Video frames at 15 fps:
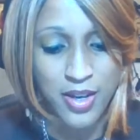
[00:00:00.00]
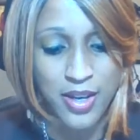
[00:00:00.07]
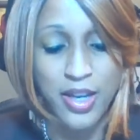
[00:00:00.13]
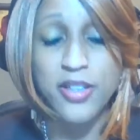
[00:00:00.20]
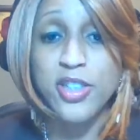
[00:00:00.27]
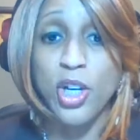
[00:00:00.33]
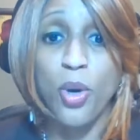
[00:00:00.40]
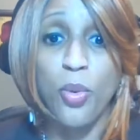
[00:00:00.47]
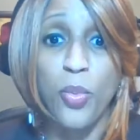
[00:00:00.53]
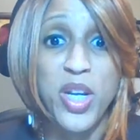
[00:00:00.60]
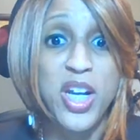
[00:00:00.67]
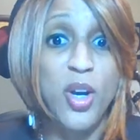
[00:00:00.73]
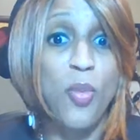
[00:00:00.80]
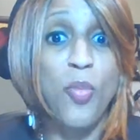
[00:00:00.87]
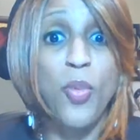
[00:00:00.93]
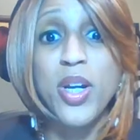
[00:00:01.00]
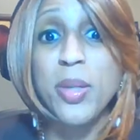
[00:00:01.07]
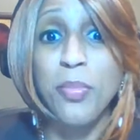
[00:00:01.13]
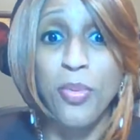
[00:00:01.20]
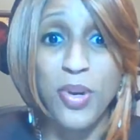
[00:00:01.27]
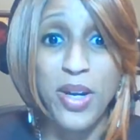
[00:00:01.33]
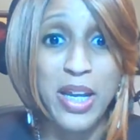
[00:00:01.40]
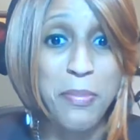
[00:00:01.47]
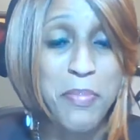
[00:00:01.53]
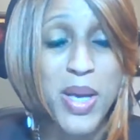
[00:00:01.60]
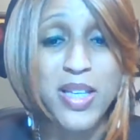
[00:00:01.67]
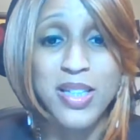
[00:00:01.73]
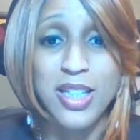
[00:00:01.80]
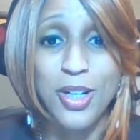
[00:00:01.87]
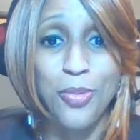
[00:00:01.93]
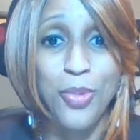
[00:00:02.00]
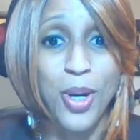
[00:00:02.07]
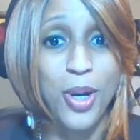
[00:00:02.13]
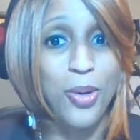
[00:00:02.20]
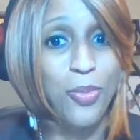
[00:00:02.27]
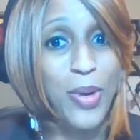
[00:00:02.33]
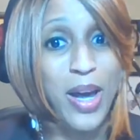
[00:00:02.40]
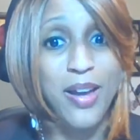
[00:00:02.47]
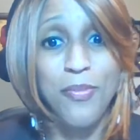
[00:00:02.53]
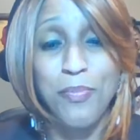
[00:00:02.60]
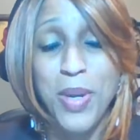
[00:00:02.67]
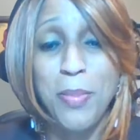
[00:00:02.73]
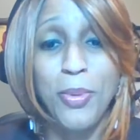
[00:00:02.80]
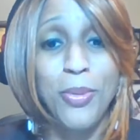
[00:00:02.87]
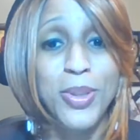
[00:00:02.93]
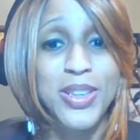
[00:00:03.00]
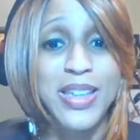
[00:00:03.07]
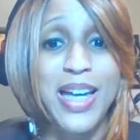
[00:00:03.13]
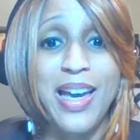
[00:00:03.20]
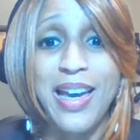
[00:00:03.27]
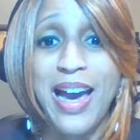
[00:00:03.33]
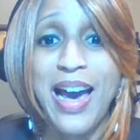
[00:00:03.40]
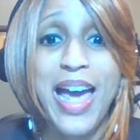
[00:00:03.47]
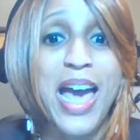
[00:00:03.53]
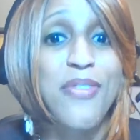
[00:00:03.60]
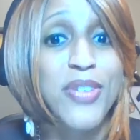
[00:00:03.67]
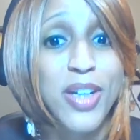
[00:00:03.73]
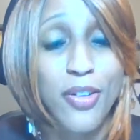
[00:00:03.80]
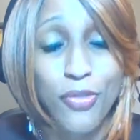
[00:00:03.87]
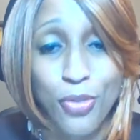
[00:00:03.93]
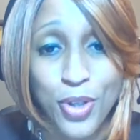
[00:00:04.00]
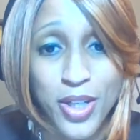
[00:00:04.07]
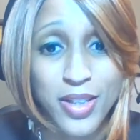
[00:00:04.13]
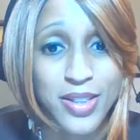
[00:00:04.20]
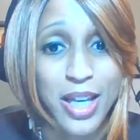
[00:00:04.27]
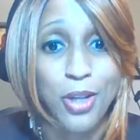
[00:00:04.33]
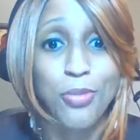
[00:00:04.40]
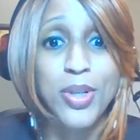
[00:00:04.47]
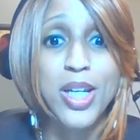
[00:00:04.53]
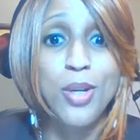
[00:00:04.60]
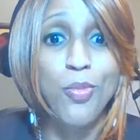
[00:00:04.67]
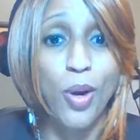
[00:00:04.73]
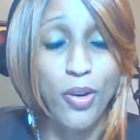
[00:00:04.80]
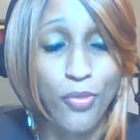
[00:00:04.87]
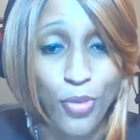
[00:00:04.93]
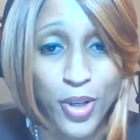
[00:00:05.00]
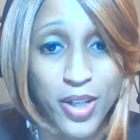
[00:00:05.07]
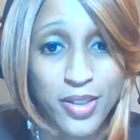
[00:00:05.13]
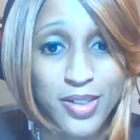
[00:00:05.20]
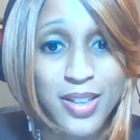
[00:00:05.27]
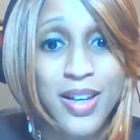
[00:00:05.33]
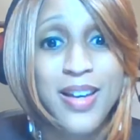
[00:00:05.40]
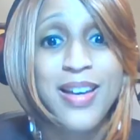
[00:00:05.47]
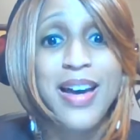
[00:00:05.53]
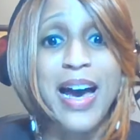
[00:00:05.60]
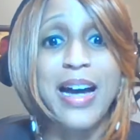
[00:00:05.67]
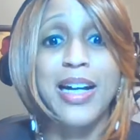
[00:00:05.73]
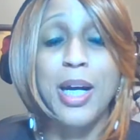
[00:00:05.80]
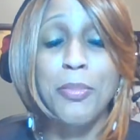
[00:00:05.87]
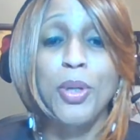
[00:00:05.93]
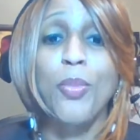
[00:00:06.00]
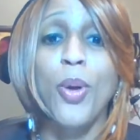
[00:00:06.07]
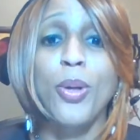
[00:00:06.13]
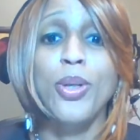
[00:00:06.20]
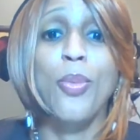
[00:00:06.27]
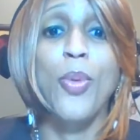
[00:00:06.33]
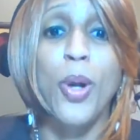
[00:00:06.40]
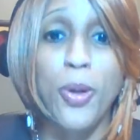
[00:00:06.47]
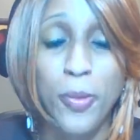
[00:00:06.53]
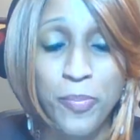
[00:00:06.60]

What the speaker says: And so we don't want to bring mess into work. Right? People will say, I have enough friends. I don't need work friends. I come to work to work.